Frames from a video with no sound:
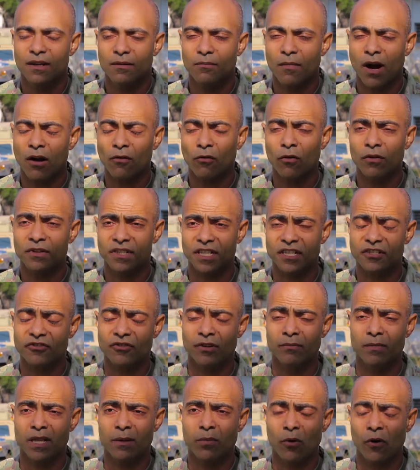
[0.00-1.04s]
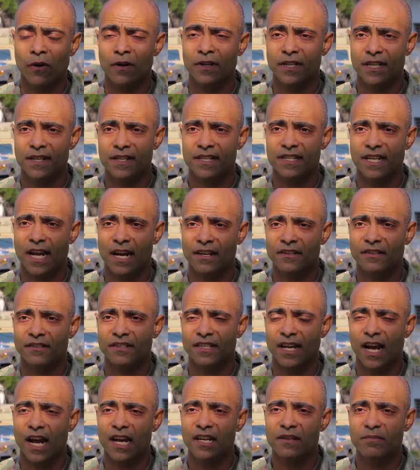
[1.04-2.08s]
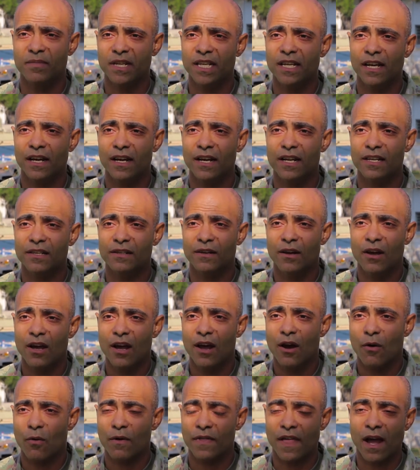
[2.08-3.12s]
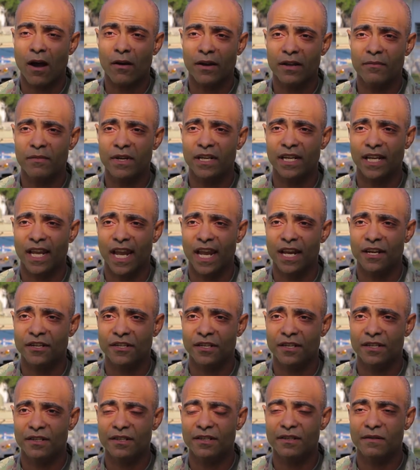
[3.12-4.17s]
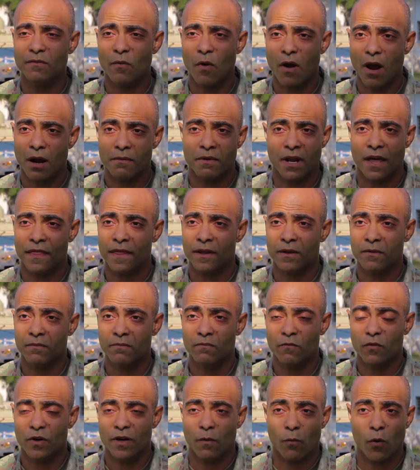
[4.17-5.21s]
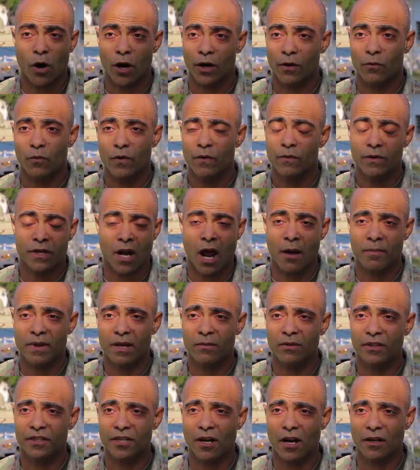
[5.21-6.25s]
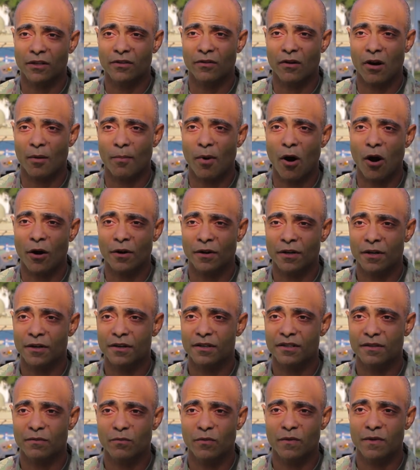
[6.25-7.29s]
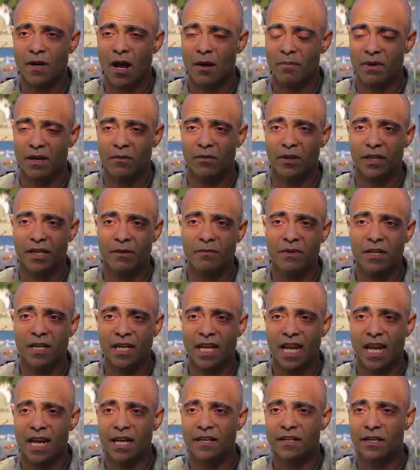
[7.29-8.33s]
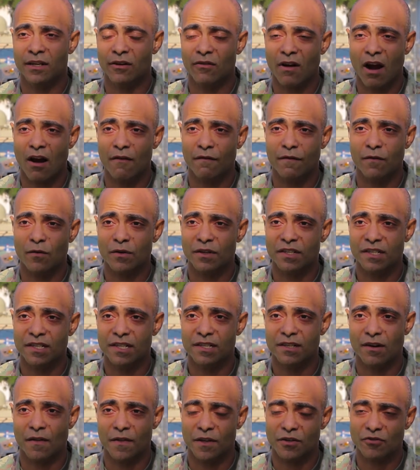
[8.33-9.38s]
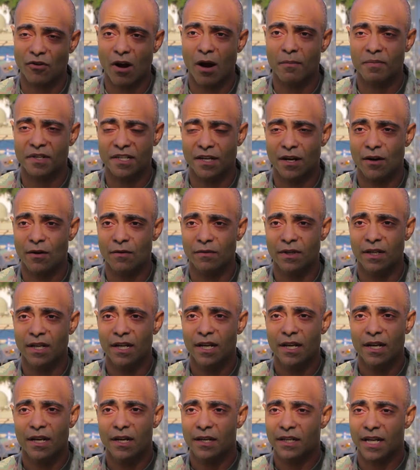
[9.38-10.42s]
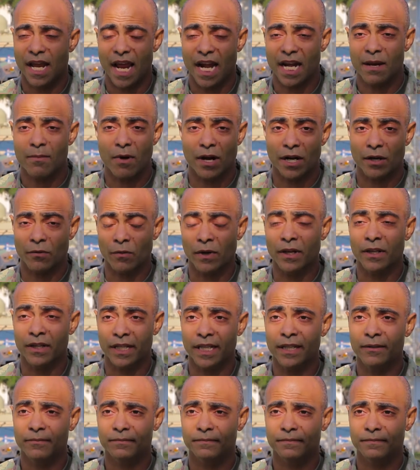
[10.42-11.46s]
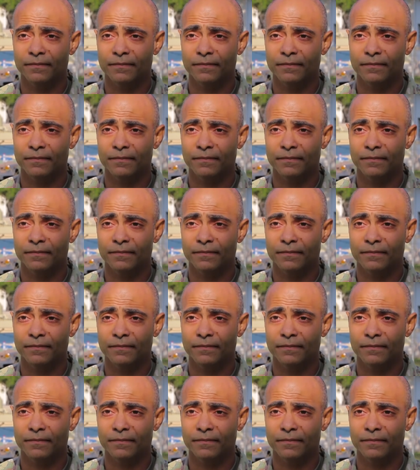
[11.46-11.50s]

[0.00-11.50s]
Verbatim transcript: My role is extremely important to this exercise because without communications, nothing would work. We would not be able to talk to our partners. We would not be able to communicate to ground forces on the drop zone, to anybody really.